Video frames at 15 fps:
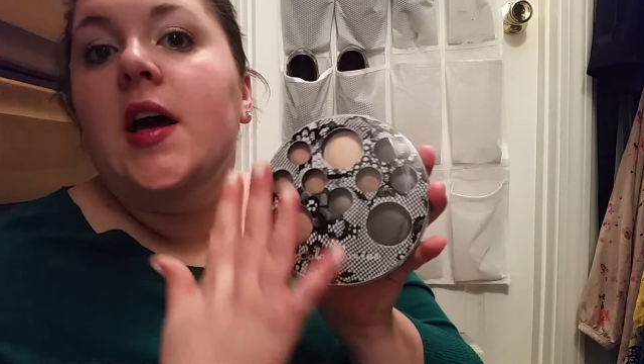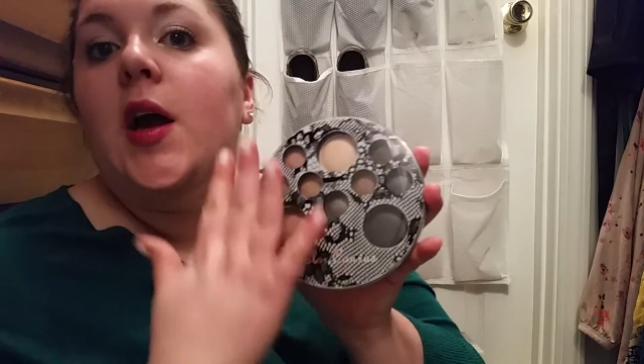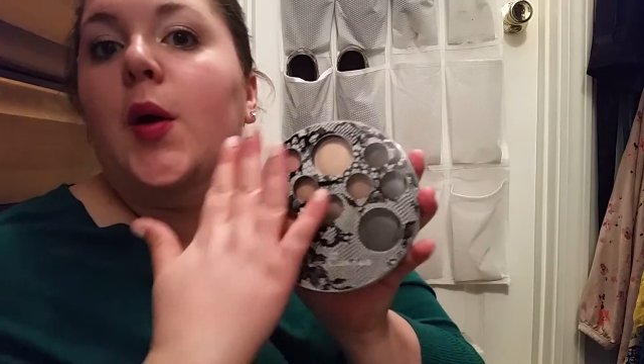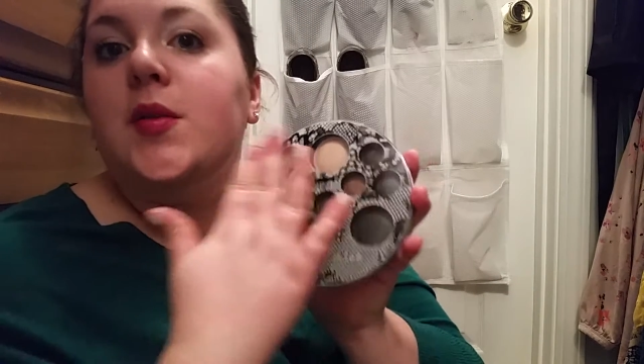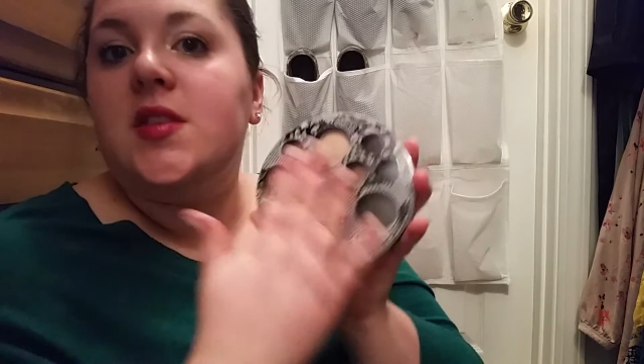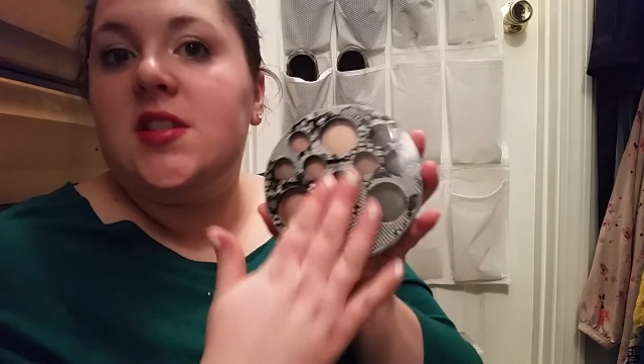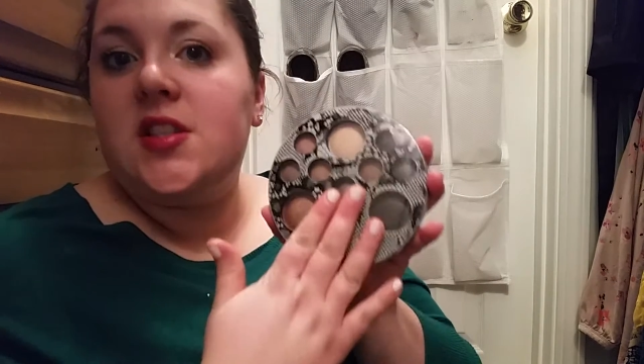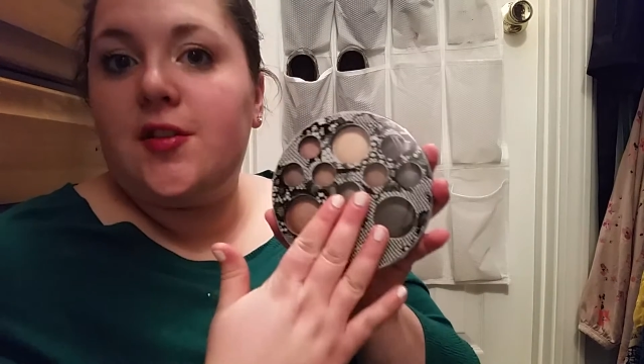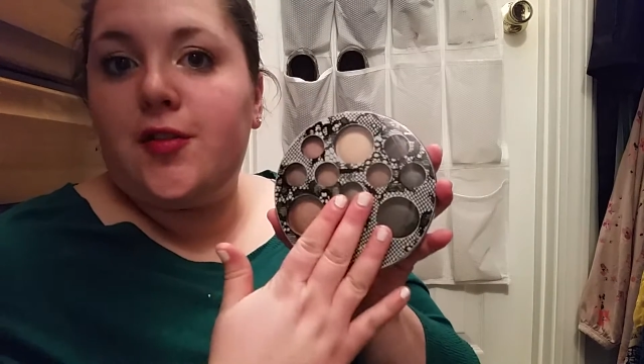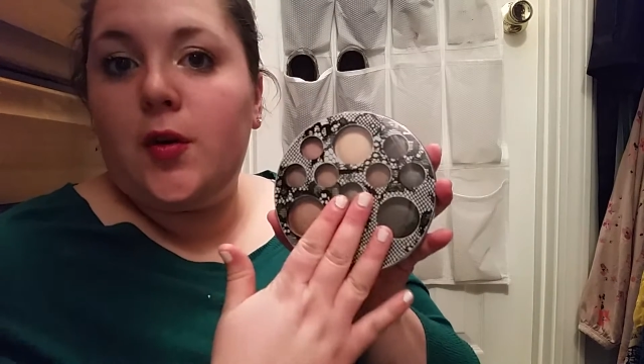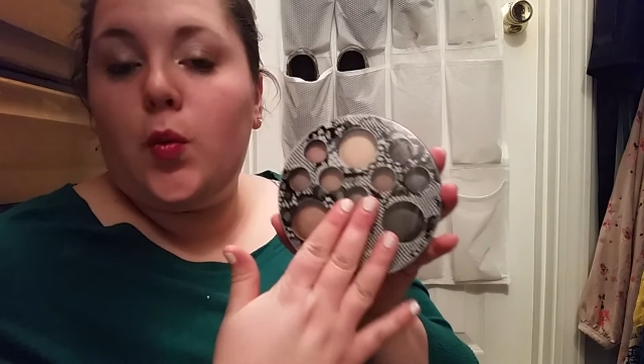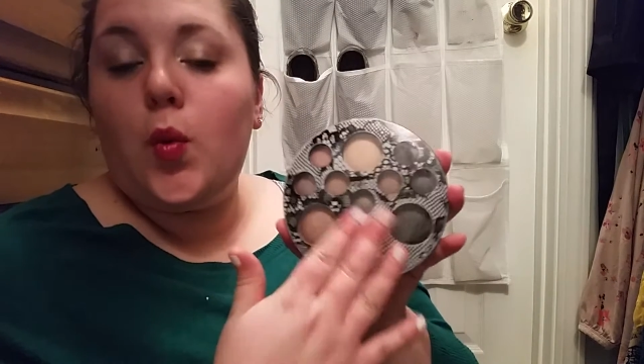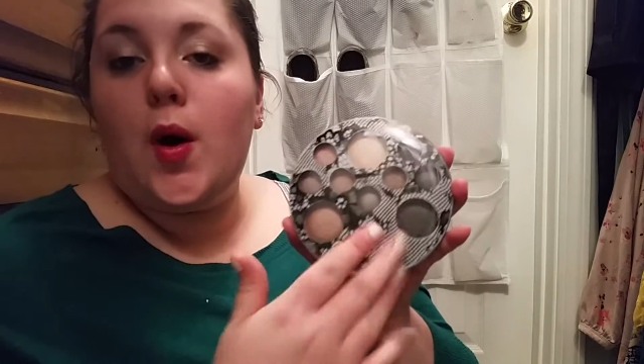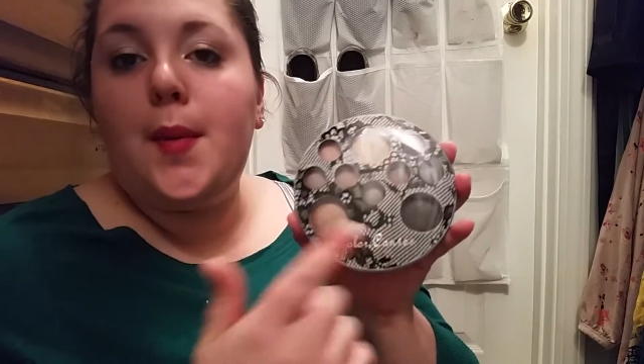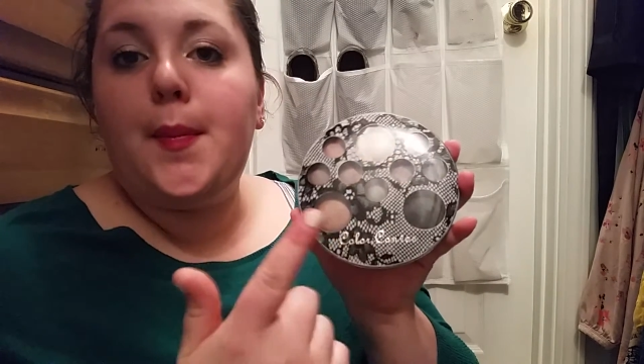It was a
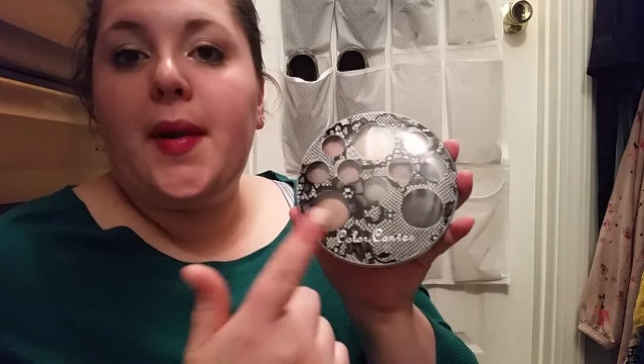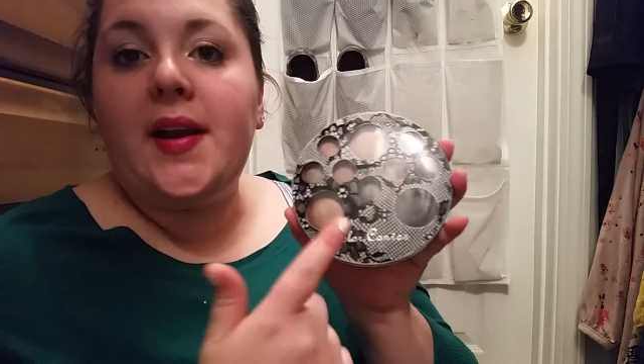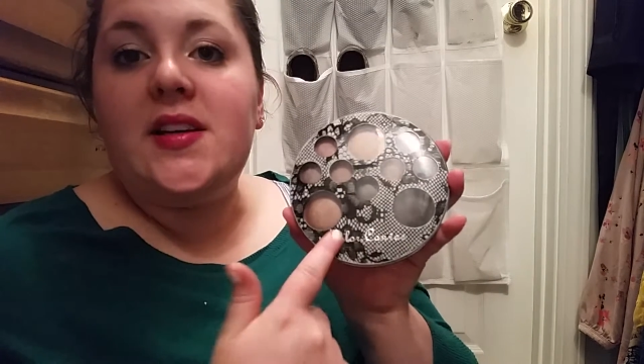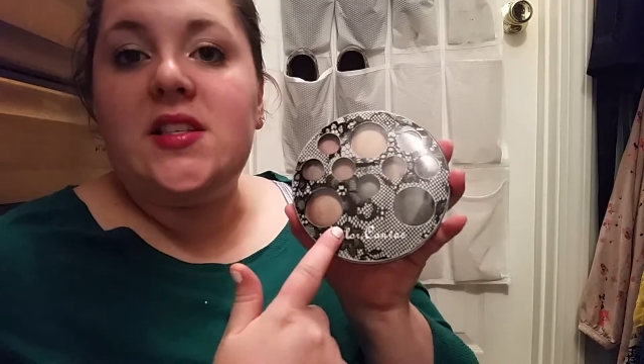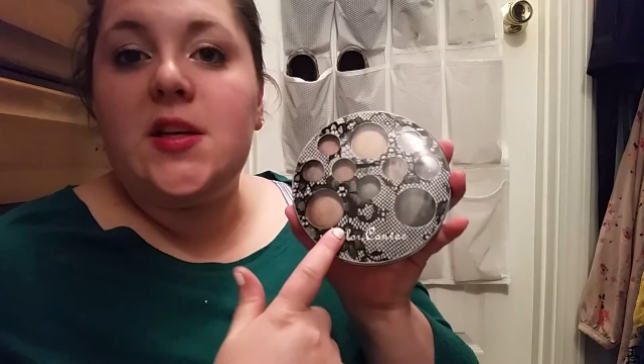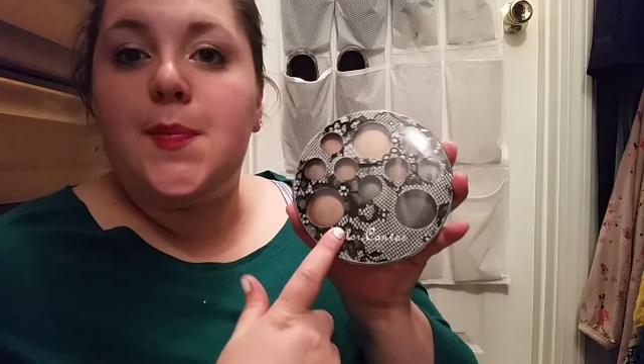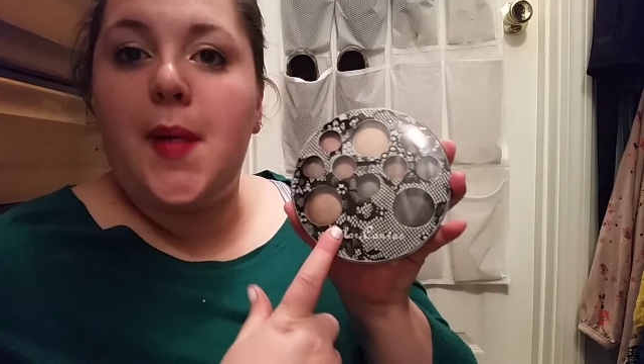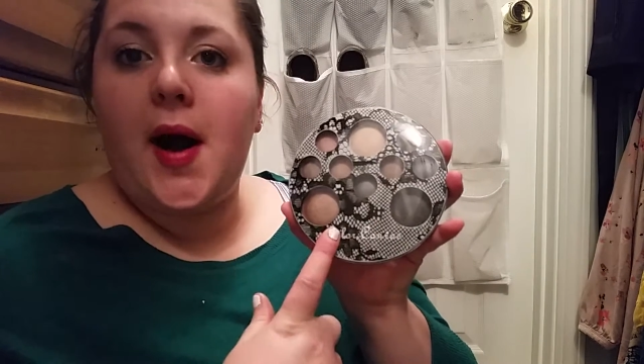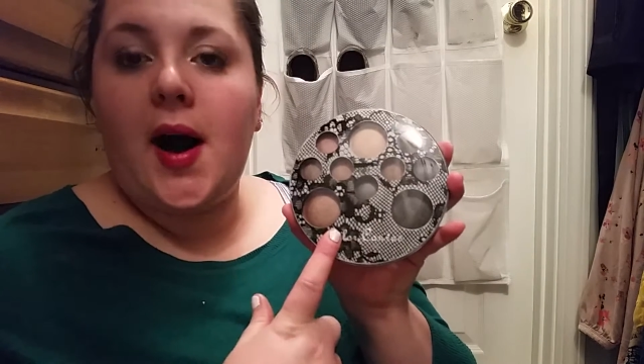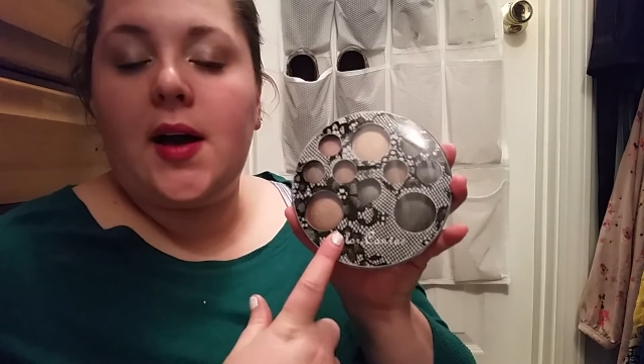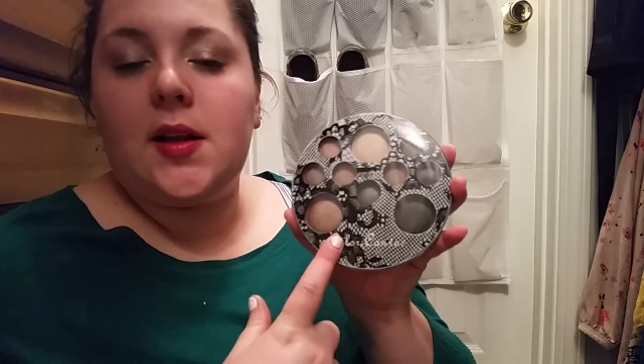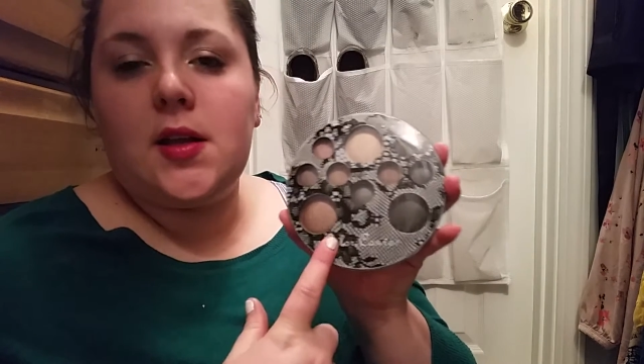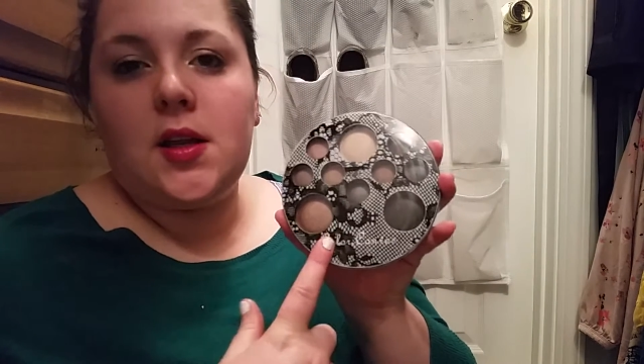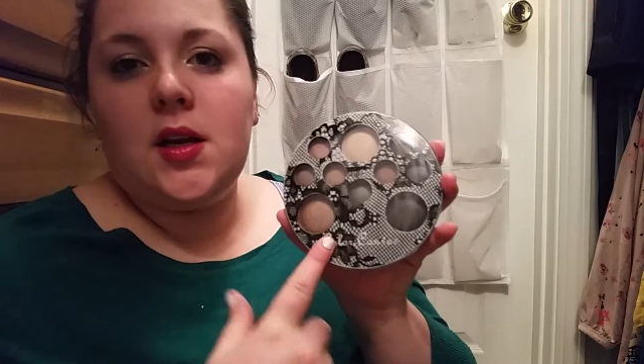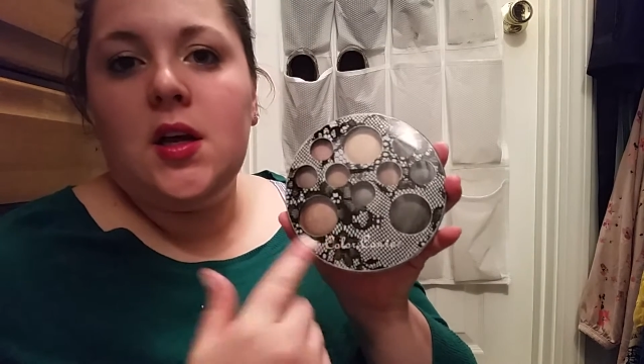different one, but I
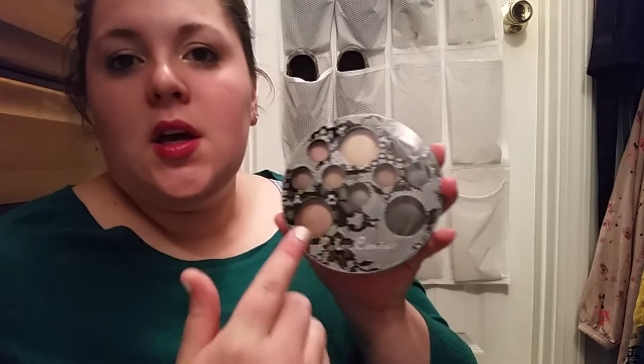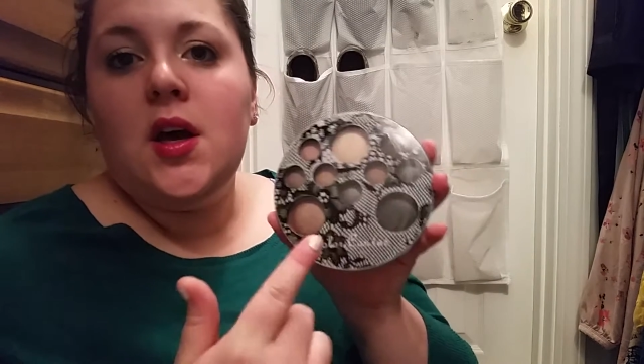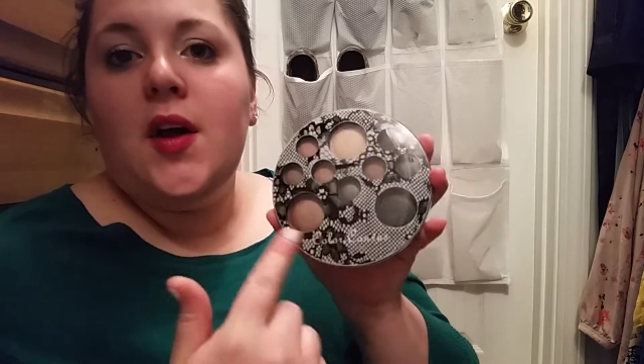depotted